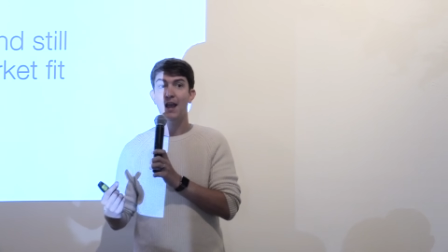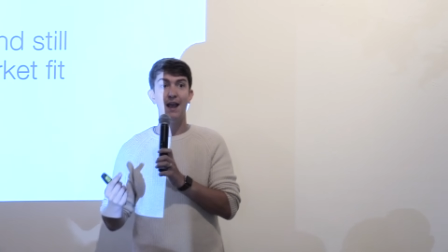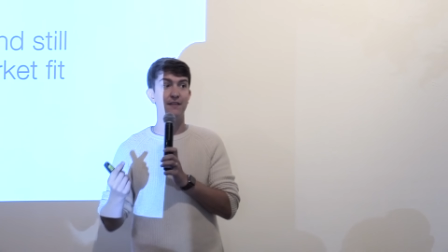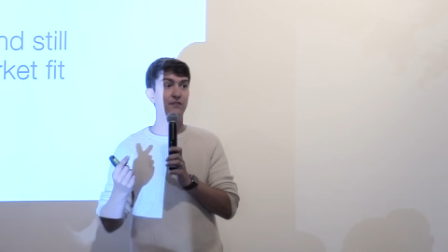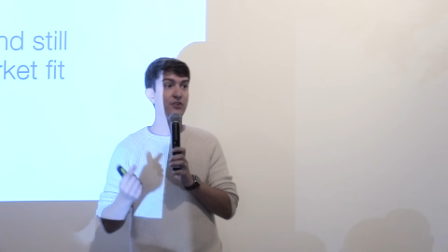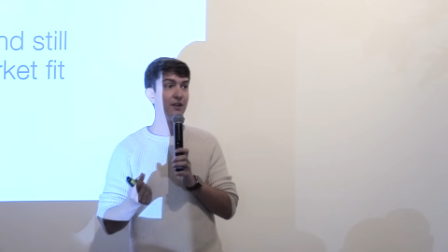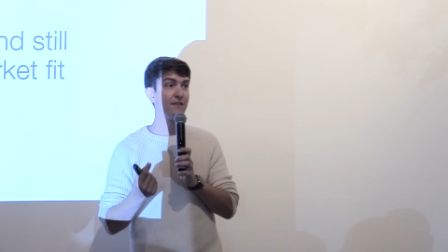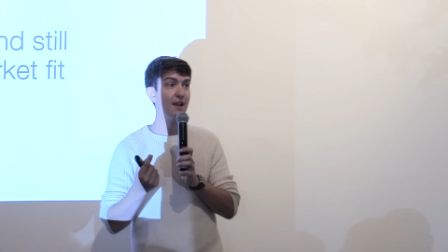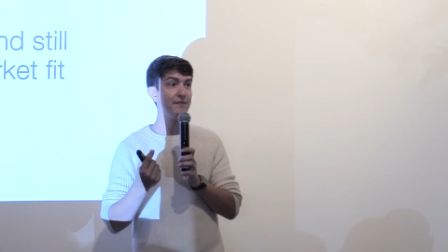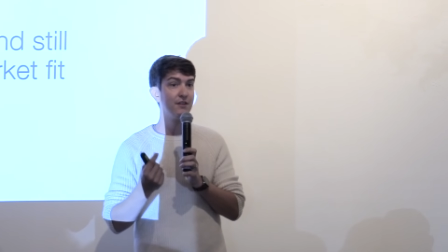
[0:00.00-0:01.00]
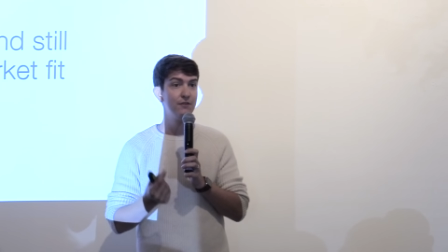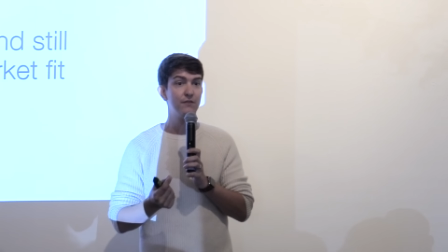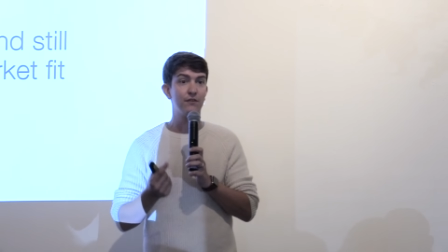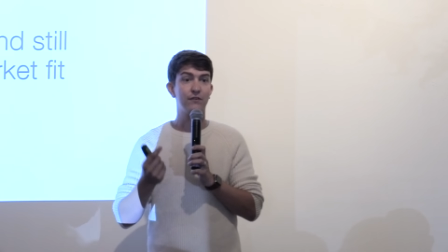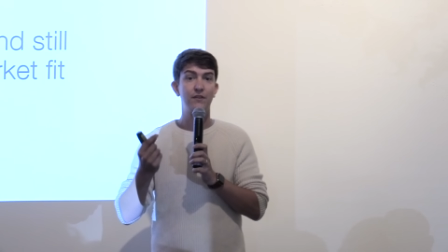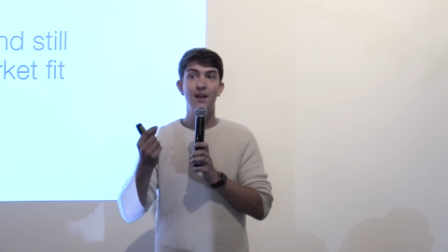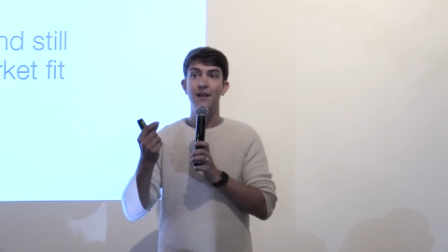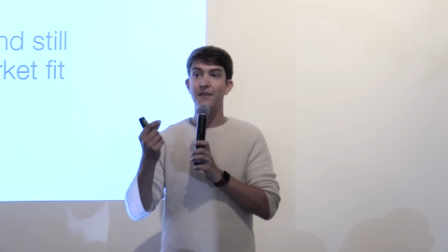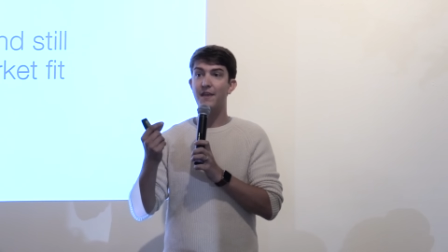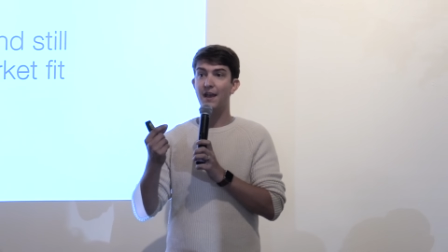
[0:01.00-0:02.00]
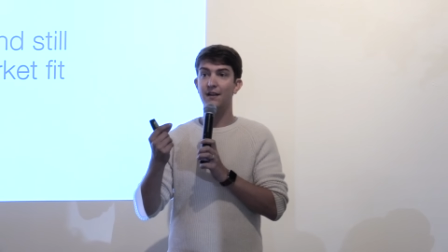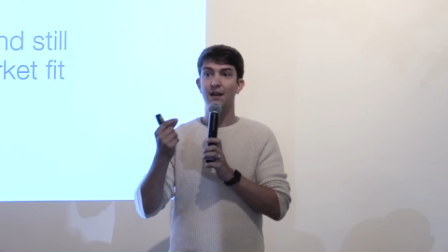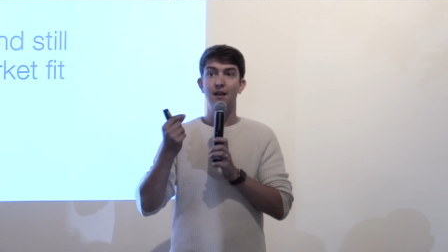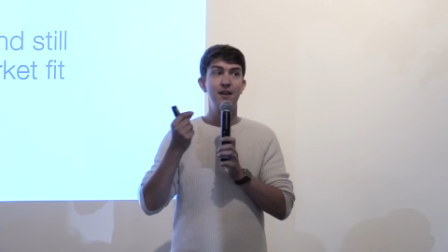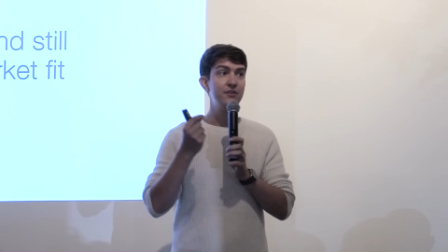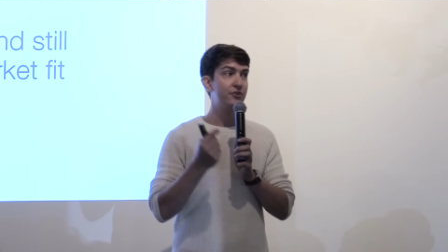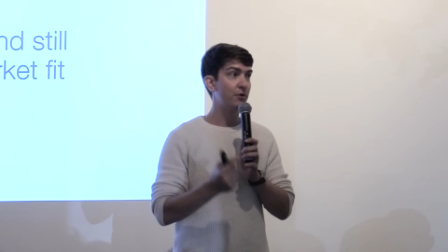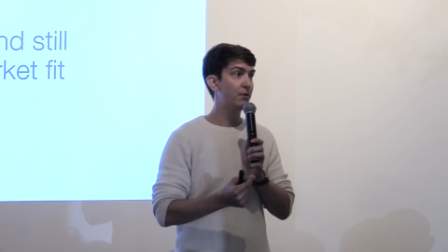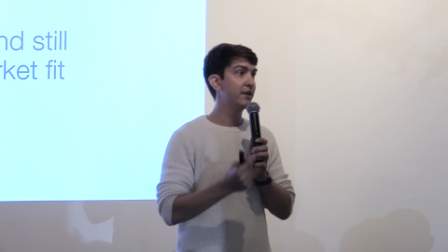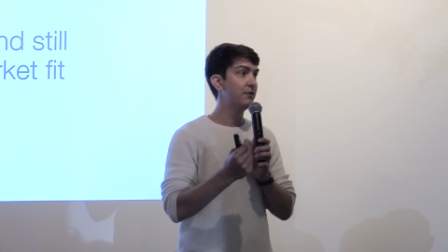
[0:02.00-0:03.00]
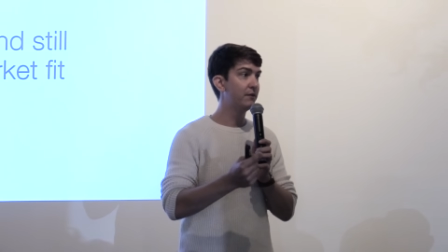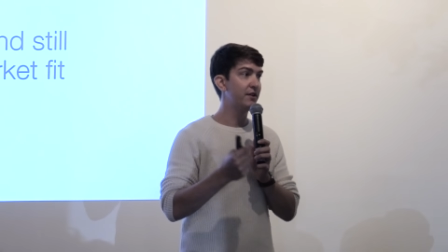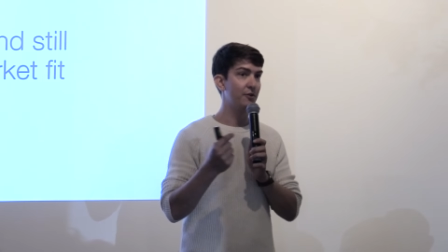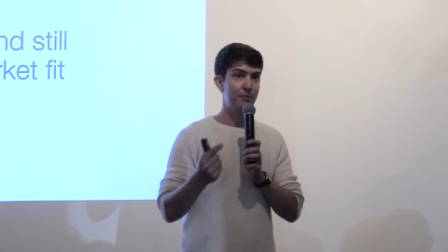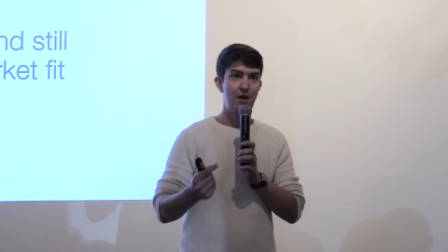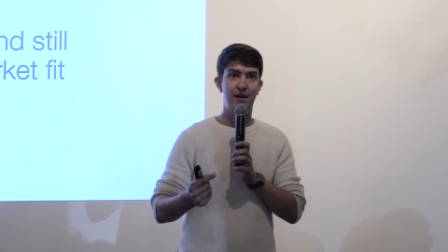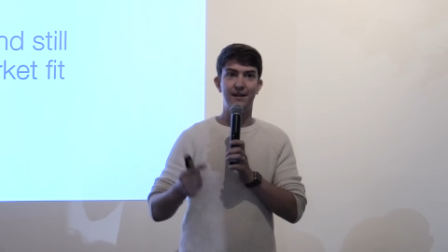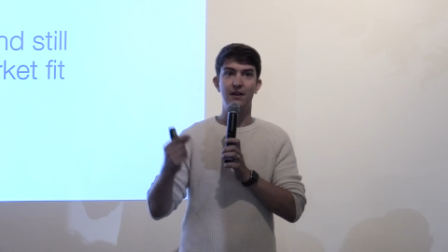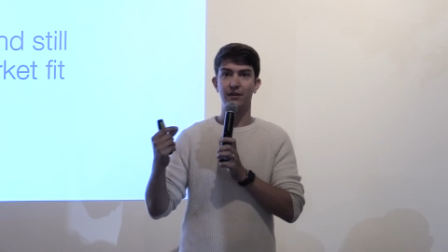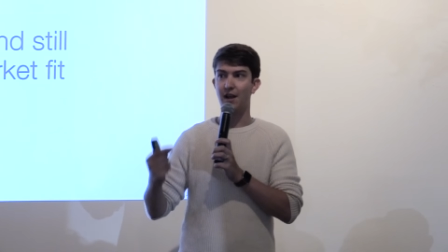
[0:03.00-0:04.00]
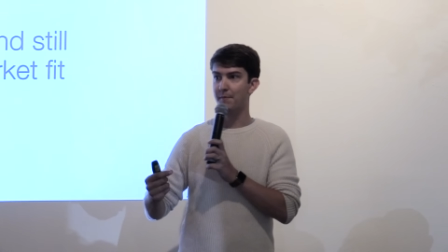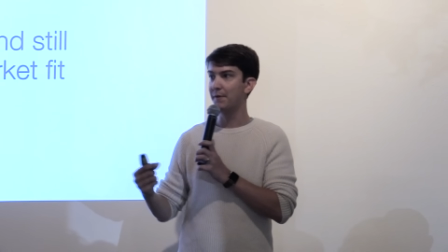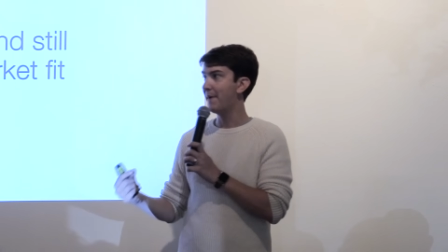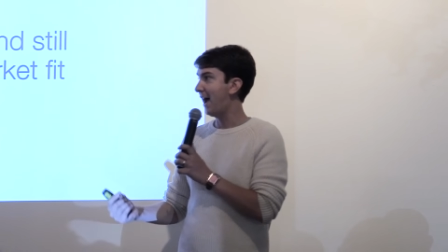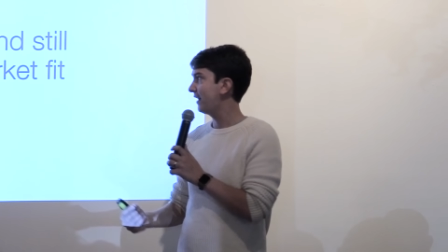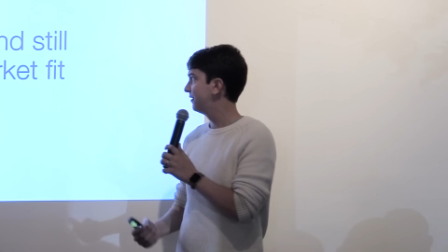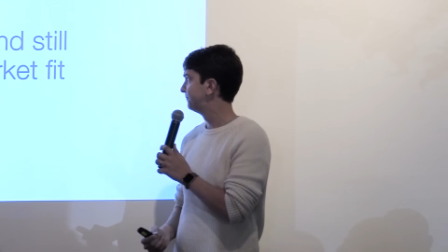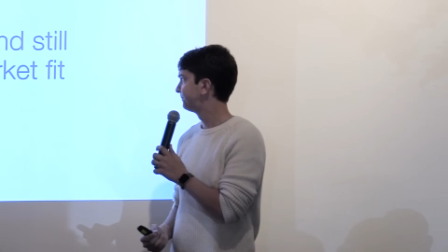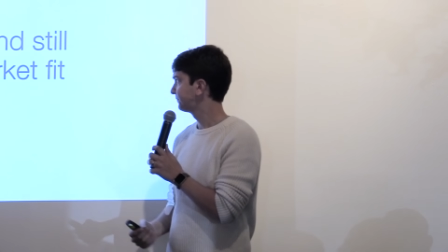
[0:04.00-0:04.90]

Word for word: as just having users that enjoy using your product and are coming back,